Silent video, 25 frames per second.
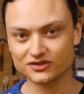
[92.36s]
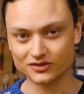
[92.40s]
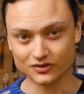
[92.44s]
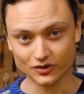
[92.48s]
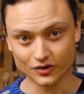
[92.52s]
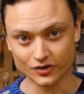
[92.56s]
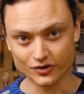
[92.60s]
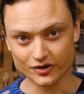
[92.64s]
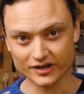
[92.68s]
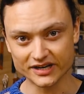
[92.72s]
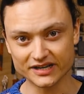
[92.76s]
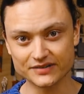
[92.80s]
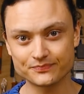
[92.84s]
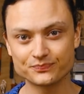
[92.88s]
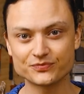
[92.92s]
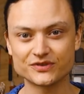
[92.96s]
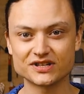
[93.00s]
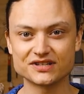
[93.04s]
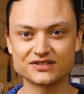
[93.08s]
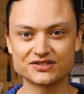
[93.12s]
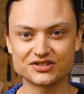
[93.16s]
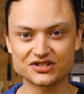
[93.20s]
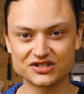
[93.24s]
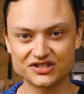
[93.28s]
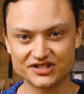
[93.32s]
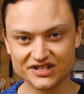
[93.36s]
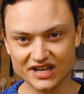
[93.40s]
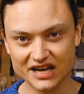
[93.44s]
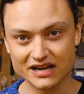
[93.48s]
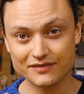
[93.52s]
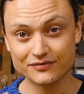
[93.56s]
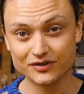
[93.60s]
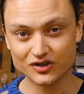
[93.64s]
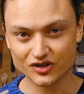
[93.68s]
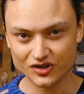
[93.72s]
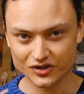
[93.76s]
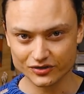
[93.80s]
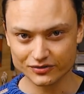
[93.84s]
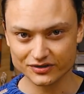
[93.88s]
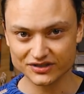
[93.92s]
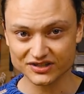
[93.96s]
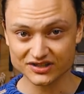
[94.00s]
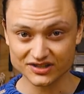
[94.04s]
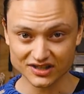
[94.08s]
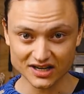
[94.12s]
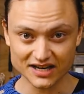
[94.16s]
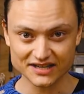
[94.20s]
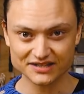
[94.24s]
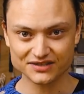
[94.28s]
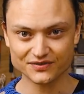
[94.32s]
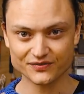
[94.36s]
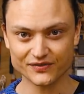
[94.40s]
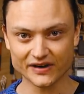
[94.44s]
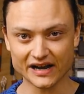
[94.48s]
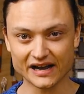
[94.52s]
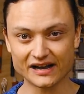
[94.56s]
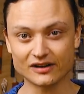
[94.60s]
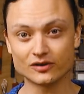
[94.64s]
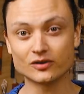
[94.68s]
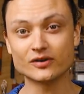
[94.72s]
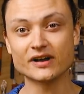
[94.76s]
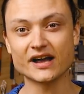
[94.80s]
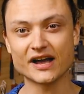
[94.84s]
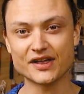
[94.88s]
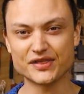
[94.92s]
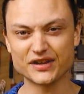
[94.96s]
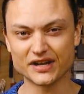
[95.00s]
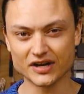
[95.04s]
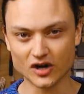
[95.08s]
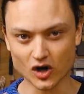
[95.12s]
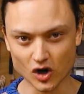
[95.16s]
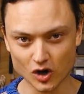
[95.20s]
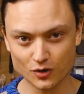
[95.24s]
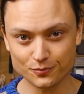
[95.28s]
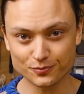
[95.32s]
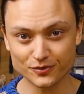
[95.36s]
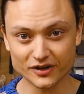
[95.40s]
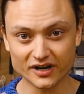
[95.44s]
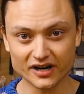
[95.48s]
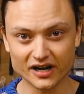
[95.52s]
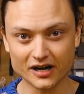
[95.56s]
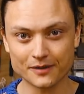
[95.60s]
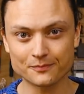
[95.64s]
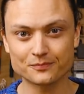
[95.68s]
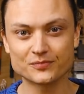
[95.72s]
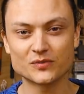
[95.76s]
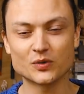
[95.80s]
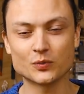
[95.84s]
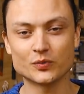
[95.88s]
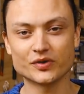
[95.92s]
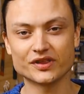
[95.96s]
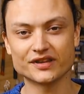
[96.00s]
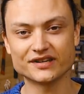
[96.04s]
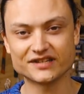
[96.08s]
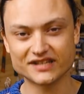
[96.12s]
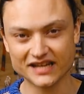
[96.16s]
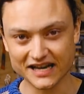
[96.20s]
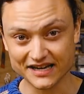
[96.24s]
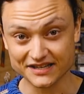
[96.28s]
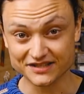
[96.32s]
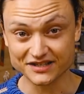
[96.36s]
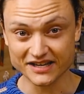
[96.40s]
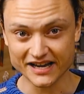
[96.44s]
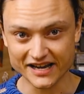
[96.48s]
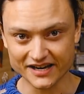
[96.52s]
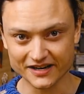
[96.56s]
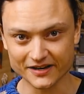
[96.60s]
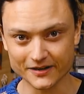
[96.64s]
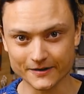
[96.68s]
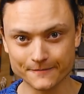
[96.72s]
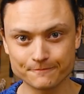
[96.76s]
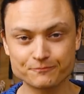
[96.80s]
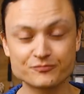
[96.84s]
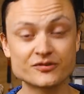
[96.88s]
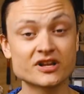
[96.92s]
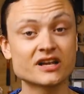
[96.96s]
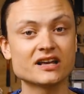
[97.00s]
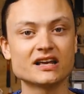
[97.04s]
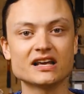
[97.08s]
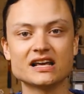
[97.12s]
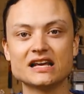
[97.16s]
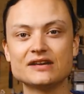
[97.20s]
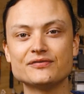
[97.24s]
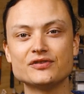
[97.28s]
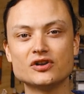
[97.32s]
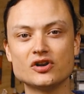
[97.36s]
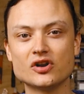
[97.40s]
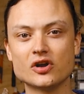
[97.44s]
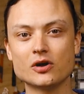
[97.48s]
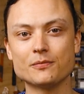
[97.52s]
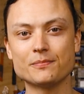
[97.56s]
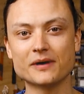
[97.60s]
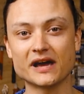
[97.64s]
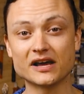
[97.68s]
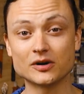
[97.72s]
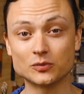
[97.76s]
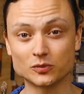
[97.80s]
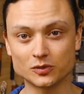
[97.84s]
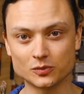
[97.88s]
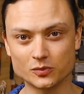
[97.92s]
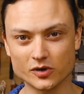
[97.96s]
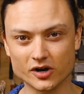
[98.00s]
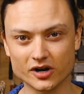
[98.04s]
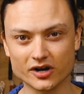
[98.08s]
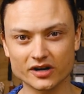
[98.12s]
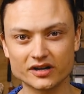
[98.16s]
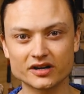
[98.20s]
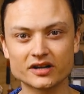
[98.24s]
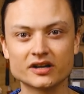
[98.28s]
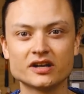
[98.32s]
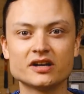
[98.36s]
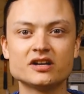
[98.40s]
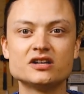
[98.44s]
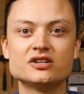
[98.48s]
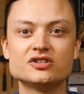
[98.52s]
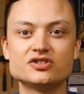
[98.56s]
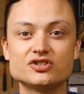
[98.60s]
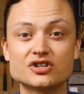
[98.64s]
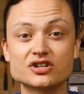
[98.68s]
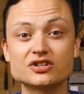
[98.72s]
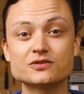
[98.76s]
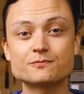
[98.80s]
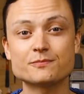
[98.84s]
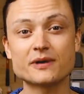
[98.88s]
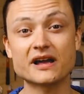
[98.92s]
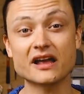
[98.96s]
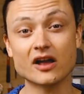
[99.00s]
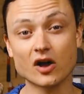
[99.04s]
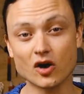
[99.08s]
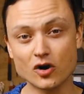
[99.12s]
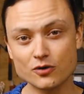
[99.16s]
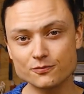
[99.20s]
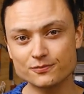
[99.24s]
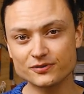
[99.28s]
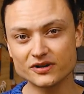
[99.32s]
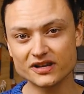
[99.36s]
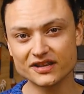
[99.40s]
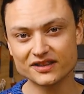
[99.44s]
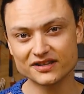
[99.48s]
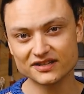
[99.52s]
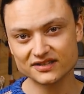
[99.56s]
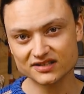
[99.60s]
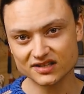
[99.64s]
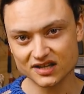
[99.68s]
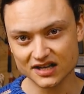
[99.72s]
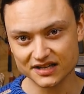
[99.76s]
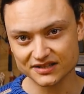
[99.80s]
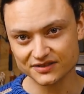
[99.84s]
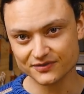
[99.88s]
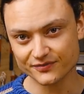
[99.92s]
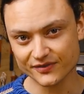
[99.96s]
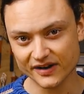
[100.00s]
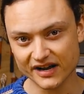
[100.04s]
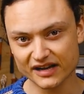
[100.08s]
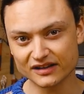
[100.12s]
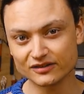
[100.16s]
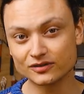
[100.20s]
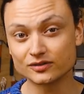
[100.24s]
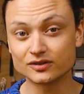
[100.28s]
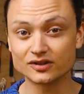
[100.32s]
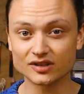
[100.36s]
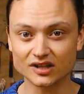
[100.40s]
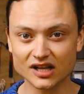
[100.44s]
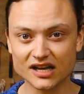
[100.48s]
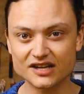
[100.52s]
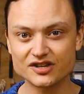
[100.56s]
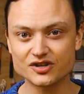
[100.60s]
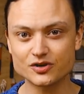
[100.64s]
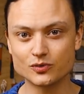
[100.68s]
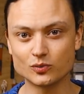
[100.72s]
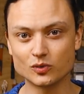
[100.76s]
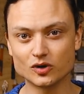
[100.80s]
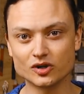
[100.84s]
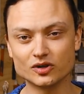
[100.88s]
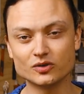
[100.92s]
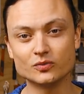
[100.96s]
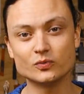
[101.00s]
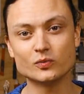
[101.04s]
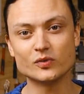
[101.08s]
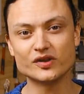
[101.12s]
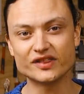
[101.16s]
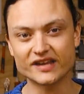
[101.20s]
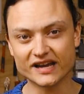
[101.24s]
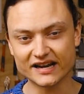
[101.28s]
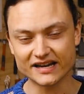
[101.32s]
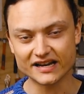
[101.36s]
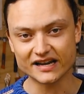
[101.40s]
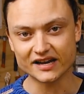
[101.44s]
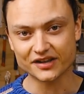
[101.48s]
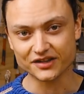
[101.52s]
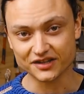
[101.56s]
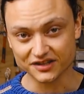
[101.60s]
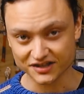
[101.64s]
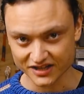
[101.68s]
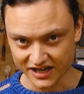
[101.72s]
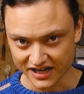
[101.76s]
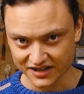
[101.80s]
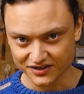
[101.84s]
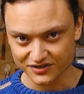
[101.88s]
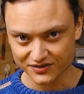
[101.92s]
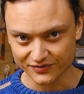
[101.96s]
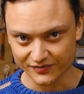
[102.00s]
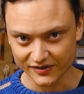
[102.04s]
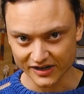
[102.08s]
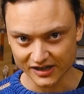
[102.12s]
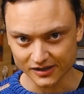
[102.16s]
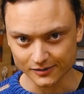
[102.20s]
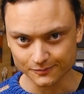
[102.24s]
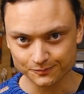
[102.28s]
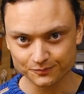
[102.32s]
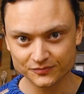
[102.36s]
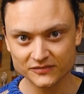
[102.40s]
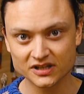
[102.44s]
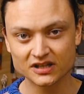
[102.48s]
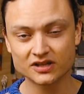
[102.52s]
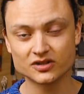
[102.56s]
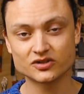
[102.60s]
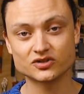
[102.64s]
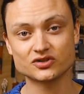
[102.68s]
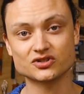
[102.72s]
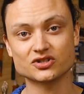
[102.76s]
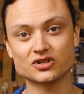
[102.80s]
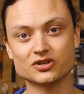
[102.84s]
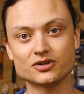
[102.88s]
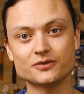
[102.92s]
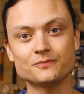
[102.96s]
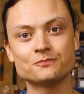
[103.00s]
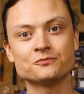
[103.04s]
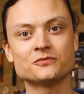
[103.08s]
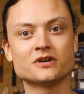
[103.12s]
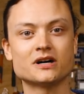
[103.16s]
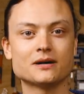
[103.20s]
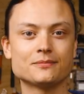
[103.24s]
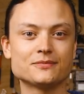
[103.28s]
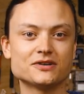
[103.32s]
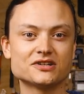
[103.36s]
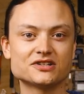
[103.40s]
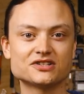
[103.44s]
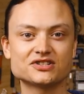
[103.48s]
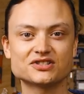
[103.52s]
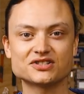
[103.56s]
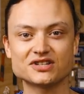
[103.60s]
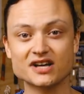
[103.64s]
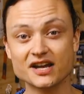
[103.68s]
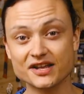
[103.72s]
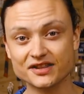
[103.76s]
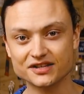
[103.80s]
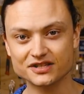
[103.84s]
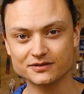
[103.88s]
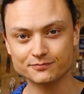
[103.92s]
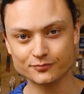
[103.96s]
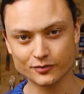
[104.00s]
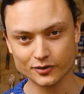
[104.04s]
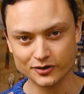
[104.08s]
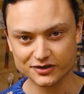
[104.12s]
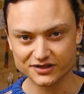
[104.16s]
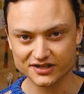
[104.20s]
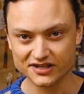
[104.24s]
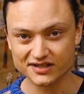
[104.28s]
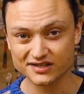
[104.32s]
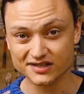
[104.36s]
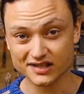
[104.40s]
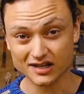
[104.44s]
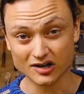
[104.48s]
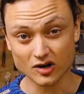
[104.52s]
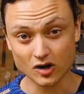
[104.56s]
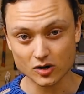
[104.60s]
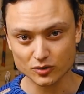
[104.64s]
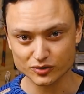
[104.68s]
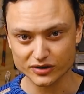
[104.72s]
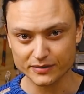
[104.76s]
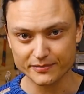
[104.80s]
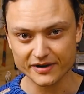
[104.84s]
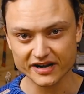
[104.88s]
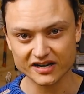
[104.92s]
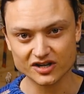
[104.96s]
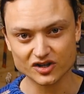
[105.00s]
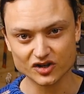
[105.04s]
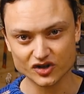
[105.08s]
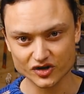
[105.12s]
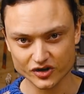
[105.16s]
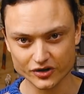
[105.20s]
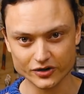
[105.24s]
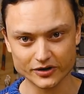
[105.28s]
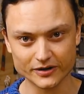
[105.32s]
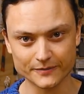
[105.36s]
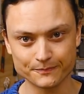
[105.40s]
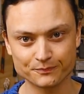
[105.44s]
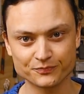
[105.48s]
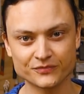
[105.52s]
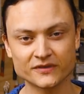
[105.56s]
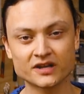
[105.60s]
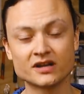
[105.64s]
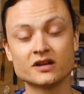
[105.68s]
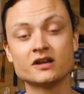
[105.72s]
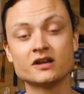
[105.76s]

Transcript: its glory is to save a Cura sliced file and then open it up with a text editor. Even Notepad will work, just by opening the sliced file like you would with any other text file. So I'm going to start this process in Ultimaker Cura.